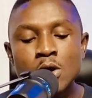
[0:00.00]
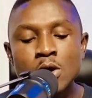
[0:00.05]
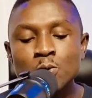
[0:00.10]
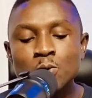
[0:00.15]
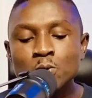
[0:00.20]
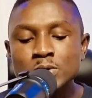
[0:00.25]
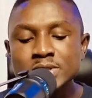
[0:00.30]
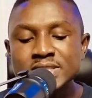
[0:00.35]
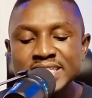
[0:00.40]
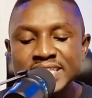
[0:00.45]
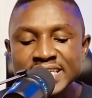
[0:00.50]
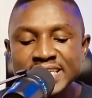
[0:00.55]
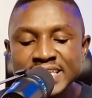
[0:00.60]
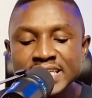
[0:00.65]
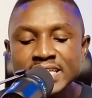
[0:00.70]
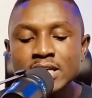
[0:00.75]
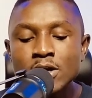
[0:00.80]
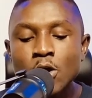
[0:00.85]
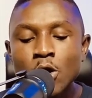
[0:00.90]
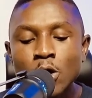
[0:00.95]
won't
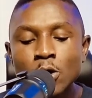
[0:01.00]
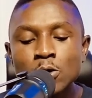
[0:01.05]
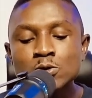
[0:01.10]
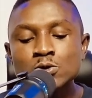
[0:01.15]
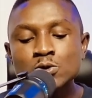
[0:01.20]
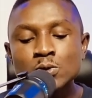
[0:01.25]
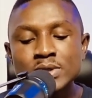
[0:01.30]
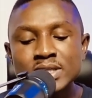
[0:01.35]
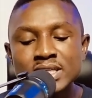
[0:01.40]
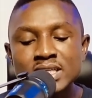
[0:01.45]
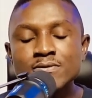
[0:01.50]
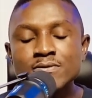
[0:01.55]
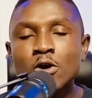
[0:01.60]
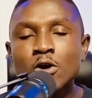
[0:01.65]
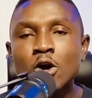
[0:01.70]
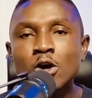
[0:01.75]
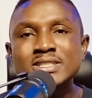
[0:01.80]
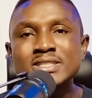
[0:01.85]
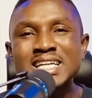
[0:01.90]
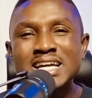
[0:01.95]
he also give
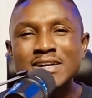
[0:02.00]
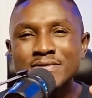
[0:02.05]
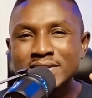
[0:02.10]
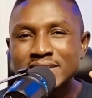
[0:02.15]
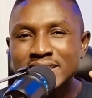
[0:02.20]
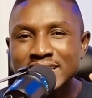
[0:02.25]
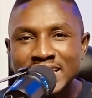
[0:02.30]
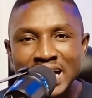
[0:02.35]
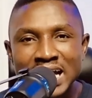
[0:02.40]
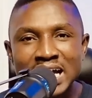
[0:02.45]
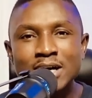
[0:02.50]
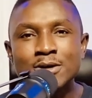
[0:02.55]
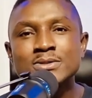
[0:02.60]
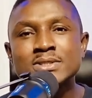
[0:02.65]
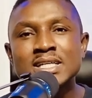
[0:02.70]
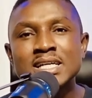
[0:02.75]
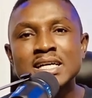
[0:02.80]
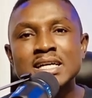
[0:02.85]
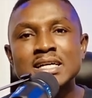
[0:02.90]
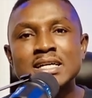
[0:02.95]
us everything else?